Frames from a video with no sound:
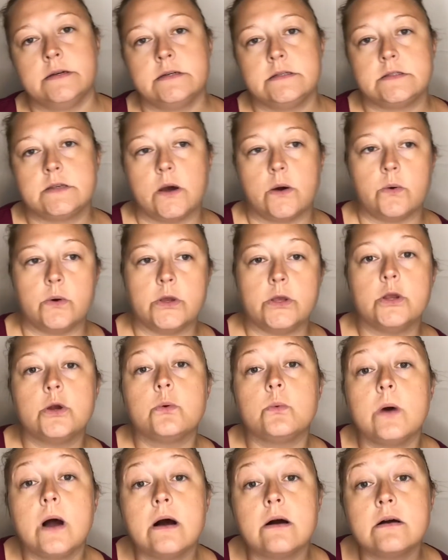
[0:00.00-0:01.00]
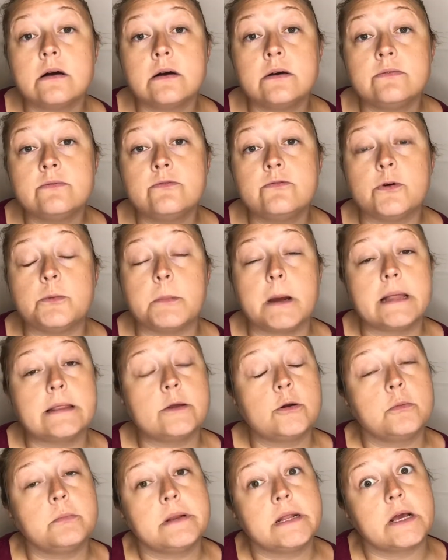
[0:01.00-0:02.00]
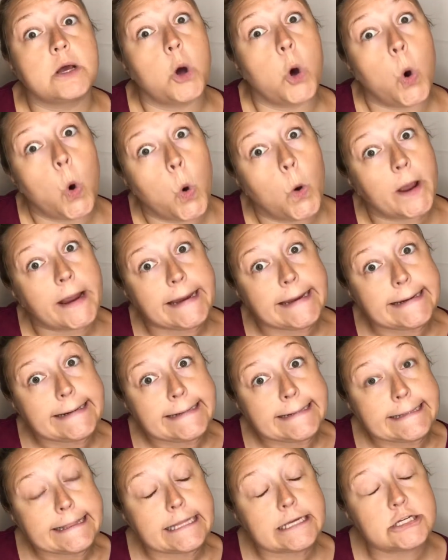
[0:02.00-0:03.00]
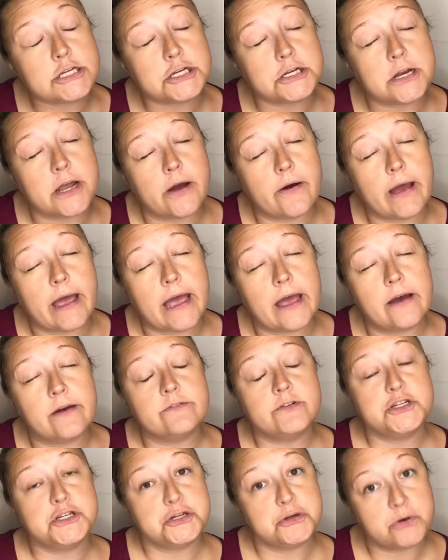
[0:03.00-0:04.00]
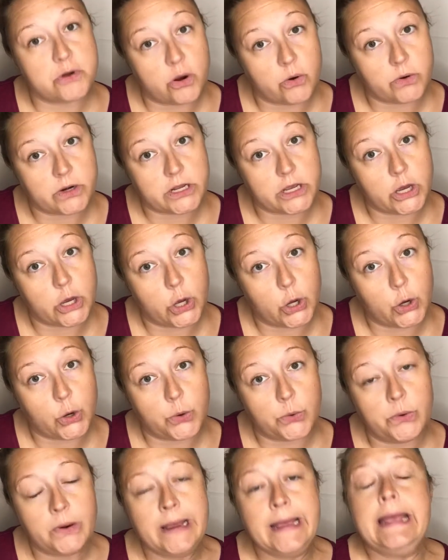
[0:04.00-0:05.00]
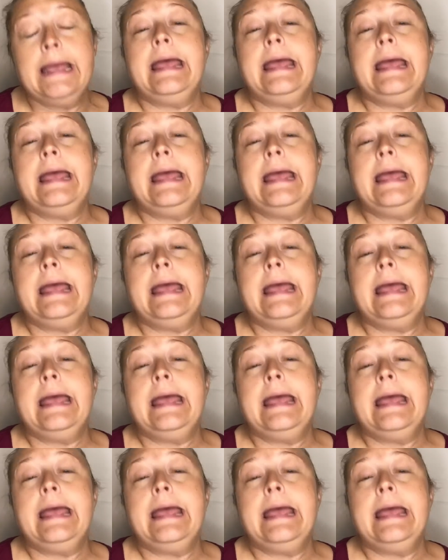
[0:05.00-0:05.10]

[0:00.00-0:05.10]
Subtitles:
So you're welcome for my little bit of coin that you now have, Juno Co.